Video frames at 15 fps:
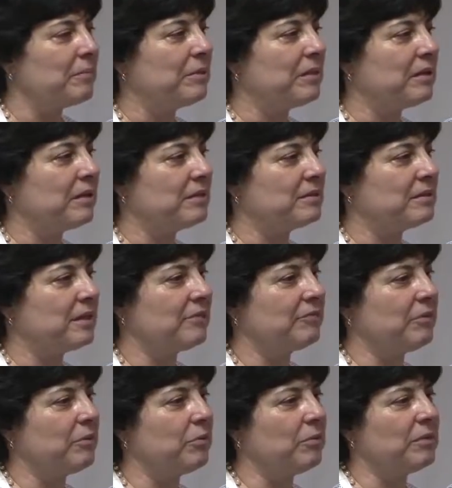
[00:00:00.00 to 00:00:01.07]
because
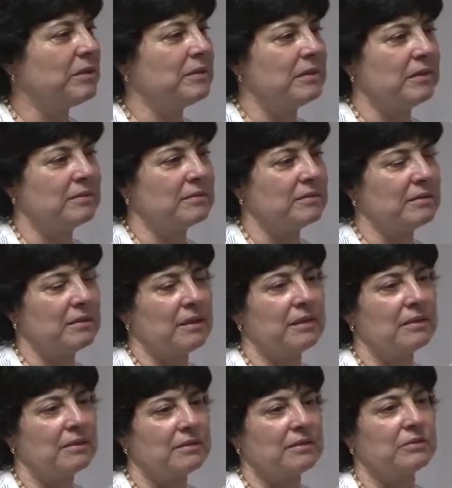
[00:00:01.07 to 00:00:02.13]
if a woman is
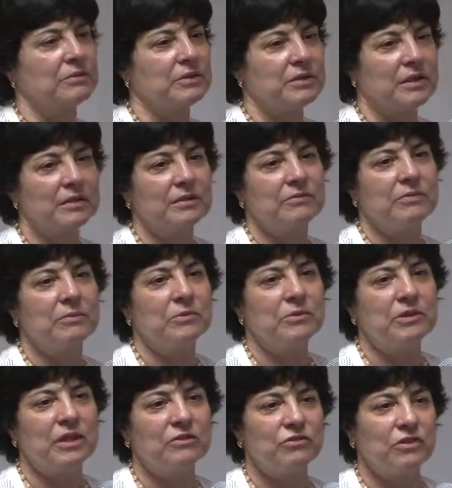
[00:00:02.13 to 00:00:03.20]
ill as a result of a
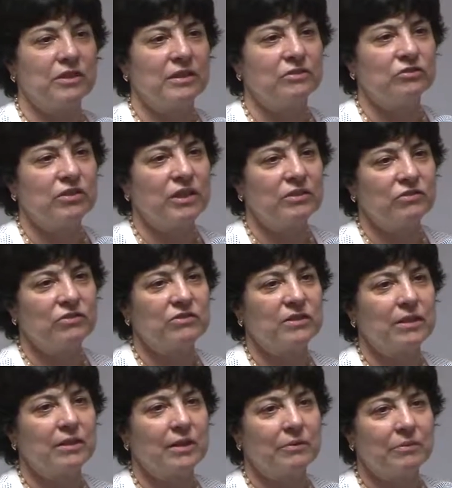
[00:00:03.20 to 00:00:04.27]
mutation, it changes
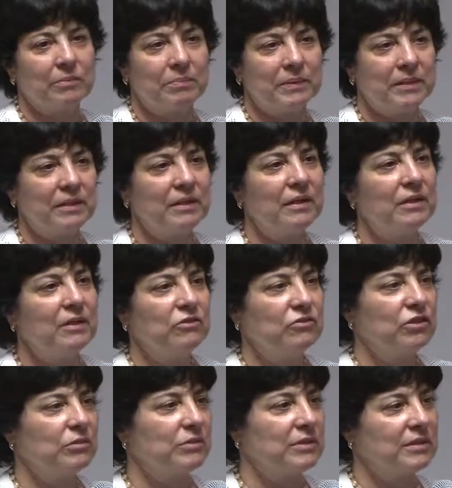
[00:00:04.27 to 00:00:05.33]
the therapy
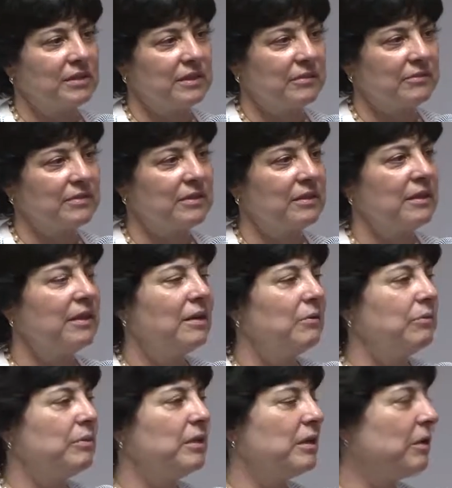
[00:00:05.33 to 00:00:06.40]
she receives.
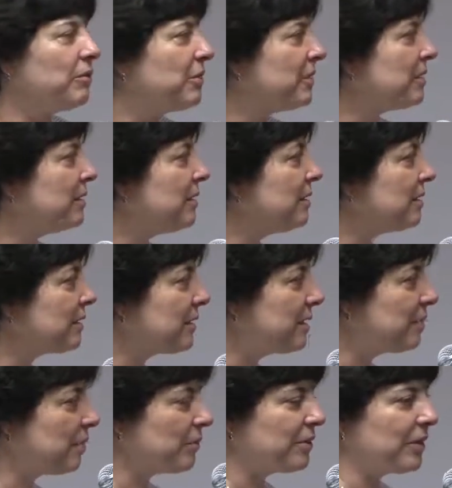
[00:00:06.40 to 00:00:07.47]
We know that the
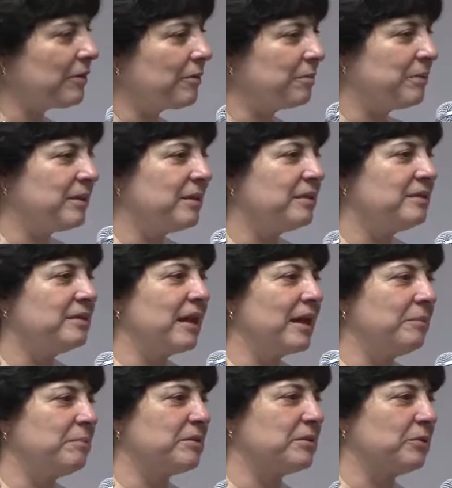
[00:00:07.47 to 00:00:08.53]
chemotherapy
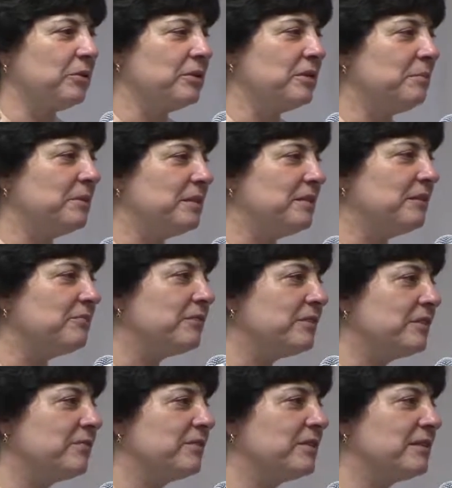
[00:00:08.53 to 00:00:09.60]
type is going to be
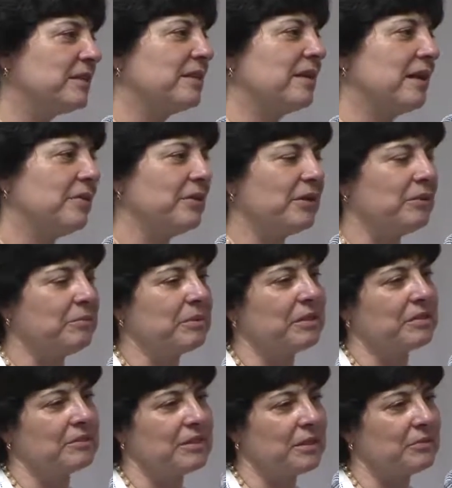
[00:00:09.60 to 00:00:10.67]
different if it's a carrier
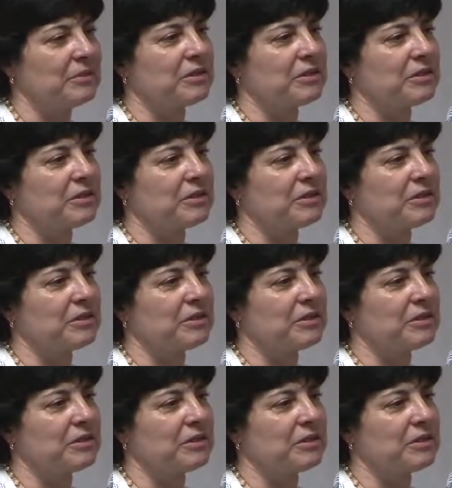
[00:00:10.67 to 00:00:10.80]
because they